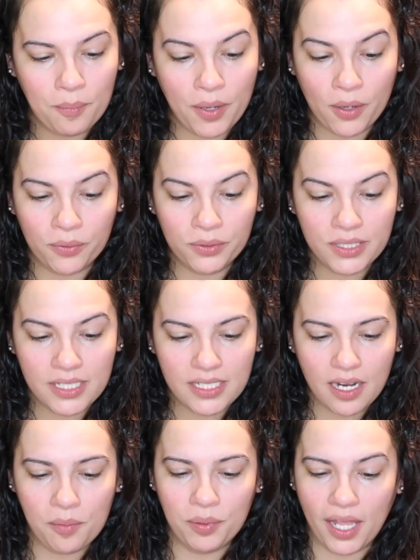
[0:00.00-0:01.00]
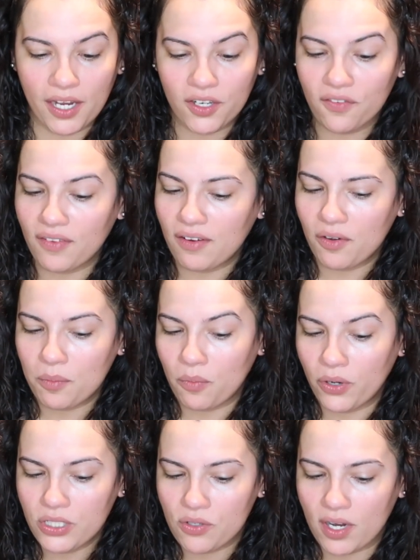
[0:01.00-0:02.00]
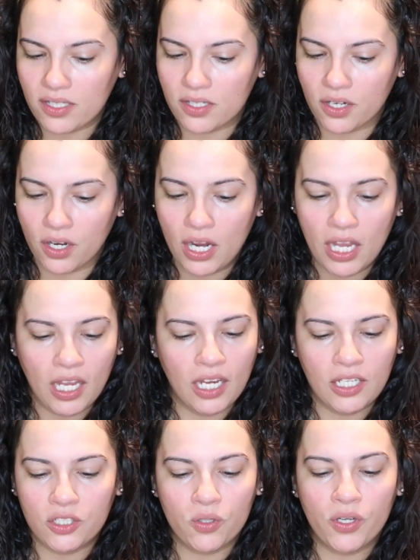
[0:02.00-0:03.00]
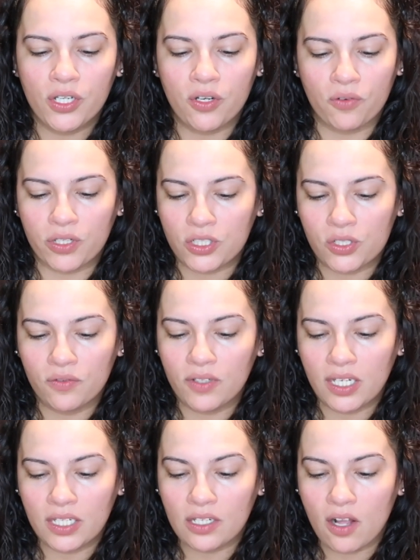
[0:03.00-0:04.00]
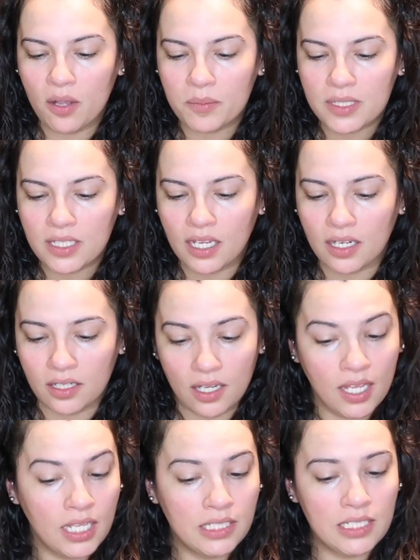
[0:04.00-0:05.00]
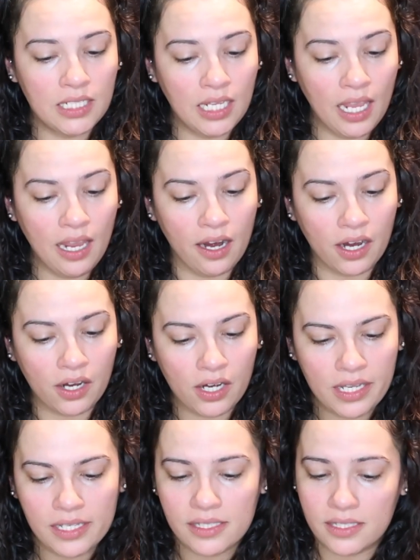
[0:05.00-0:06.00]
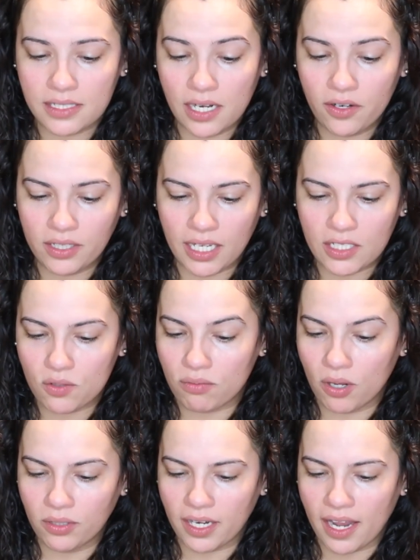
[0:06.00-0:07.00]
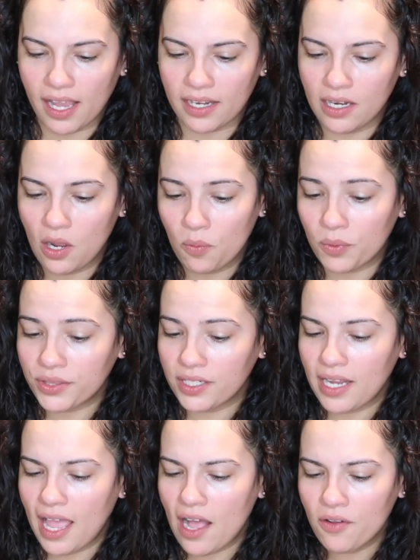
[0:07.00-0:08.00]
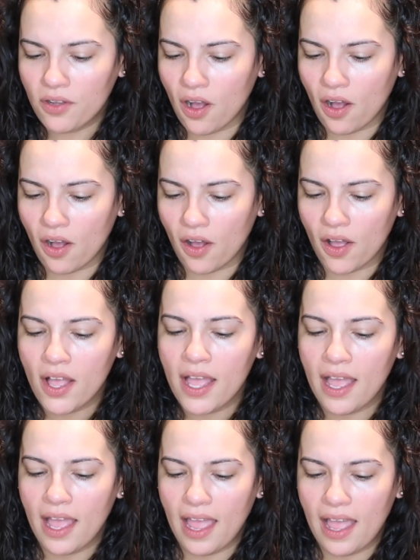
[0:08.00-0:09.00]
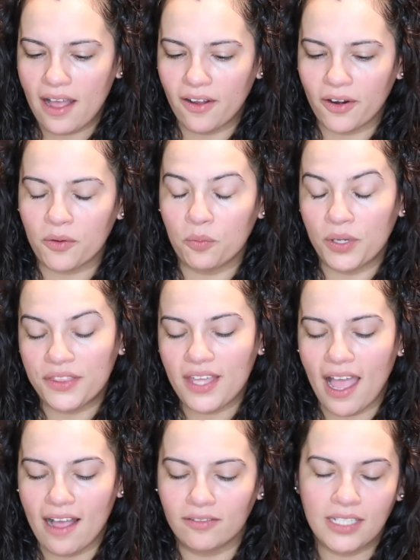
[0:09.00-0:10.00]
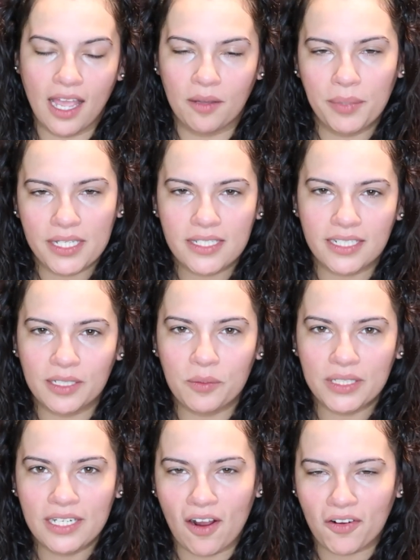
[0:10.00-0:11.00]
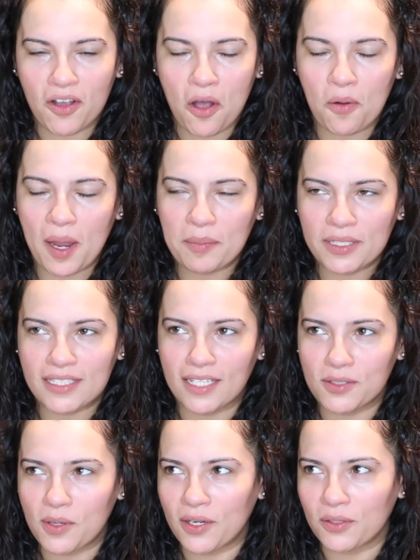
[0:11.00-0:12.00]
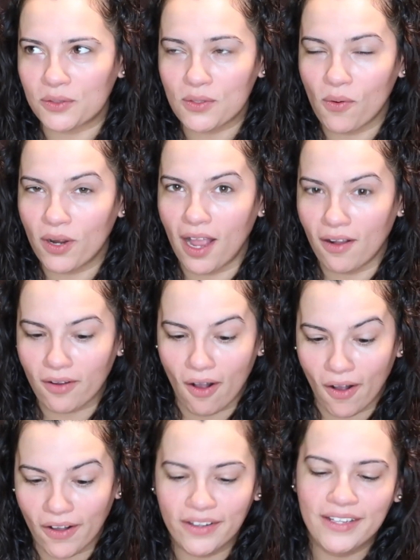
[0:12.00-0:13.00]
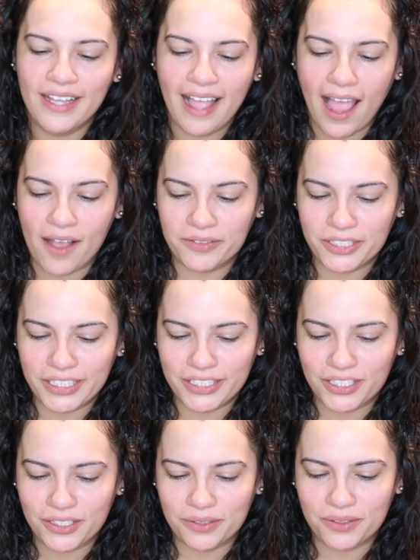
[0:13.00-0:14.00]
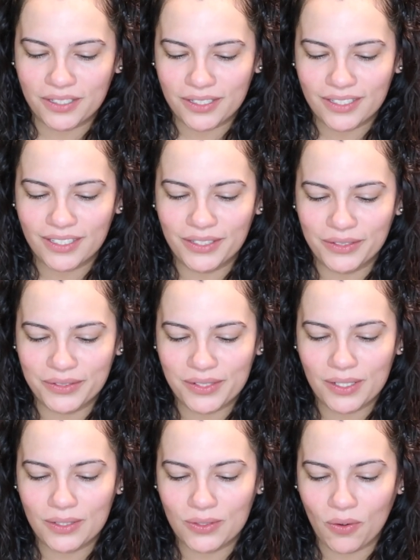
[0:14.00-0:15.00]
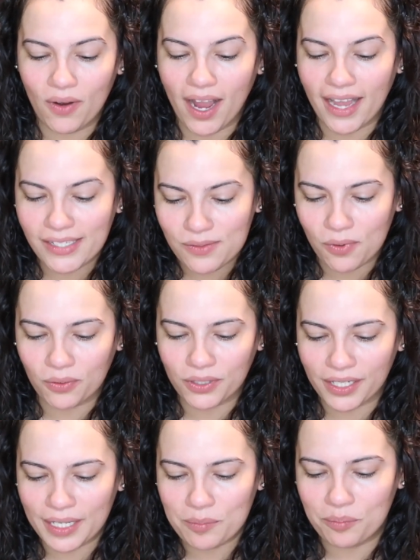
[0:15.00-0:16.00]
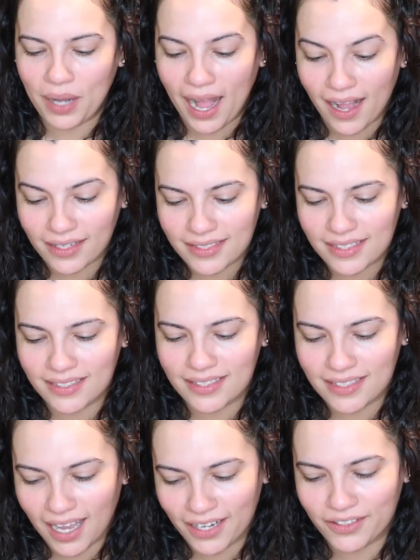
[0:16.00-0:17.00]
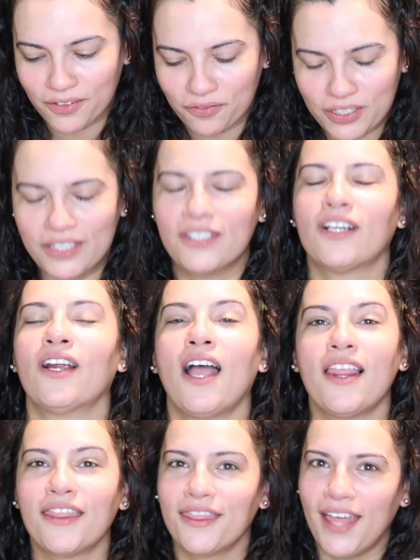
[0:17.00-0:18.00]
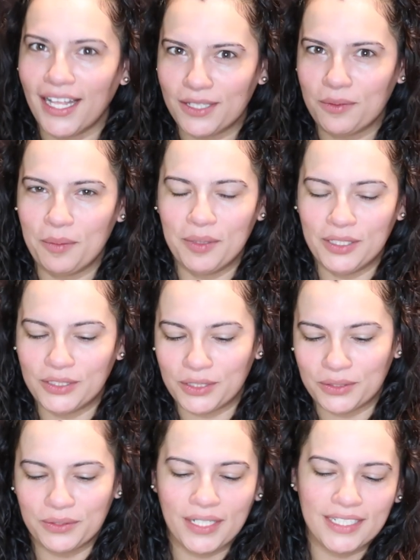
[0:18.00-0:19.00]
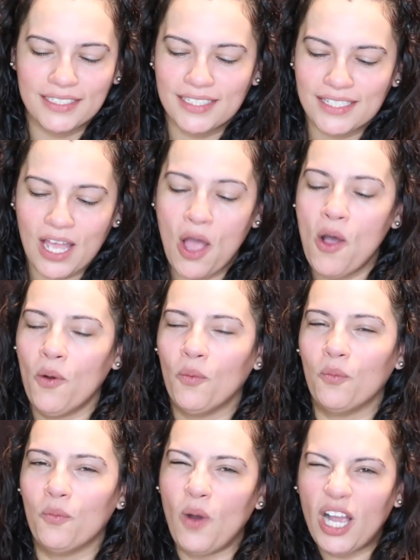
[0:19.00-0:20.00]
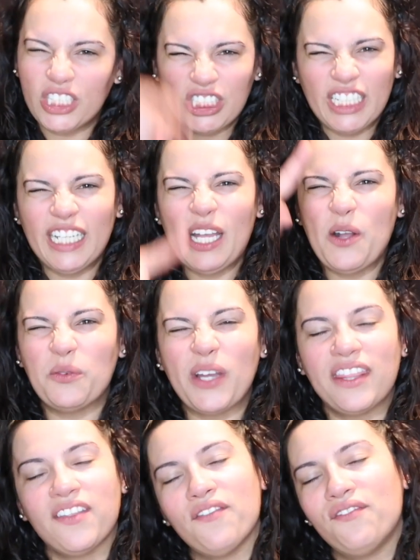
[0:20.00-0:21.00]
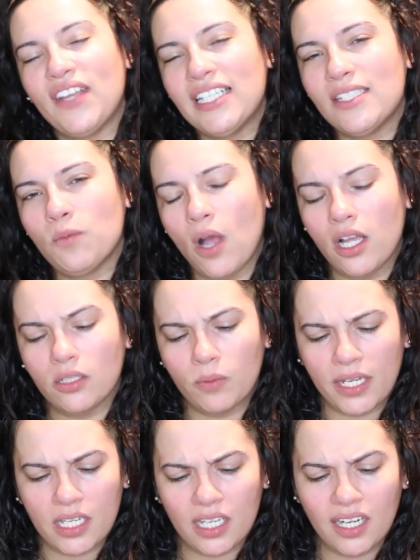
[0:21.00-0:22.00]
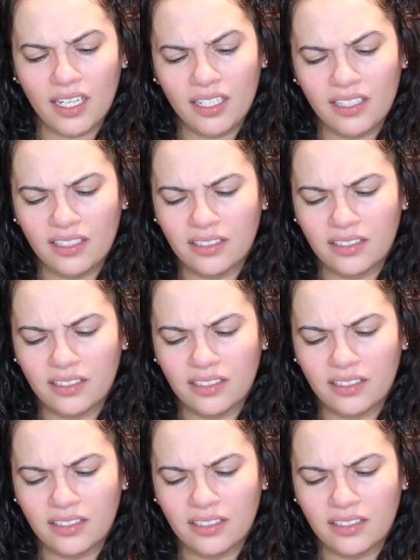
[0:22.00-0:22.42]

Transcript: Post, apply your favorite moisturizer. Enjoy your rejuvenated calm skin. To care, sterilize roller head with an alcohol or with yeah, basically with an alcohol wipe because that's what I use, or alcohol. After each use, use, store ice roller in box inside your freezer. That's what I'm gonna do is wash it with face wash. Wait, can I?